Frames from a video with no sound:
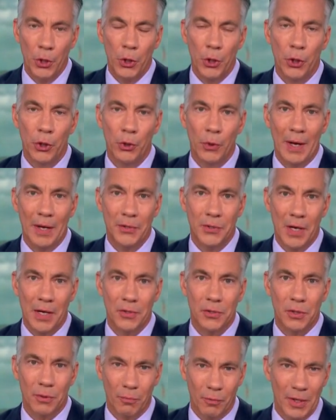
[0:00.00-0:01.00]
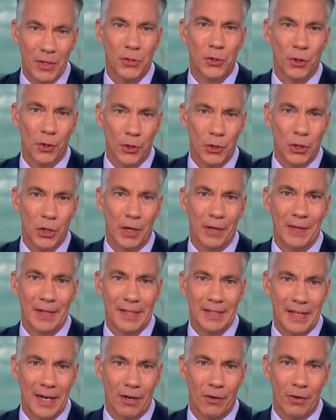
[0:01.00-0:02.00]
who had done some research on
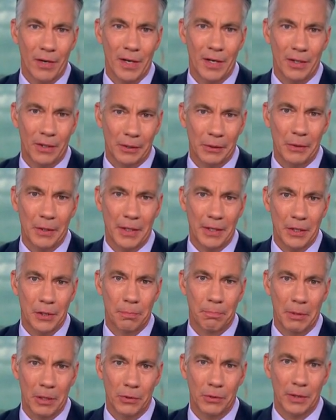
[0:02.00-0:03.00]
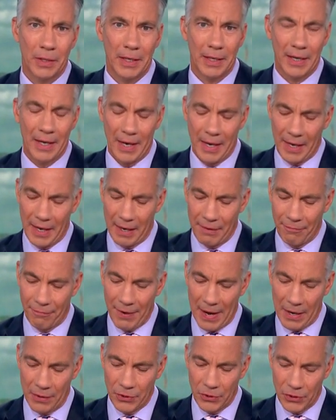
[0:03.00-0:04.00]
this area, including this building, and
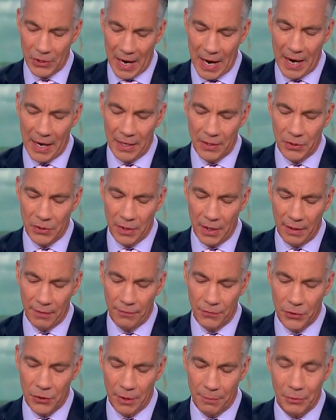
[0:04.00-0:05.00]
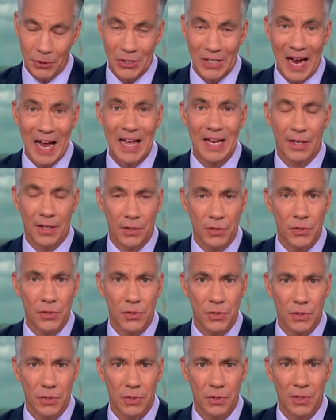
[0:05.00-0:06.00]
found signs of
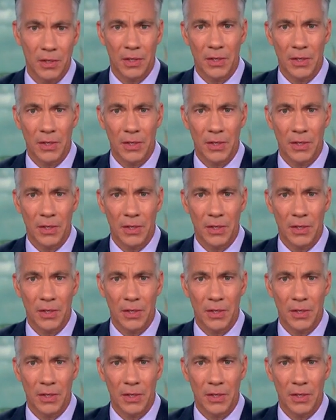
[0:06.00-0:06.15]
subsidence,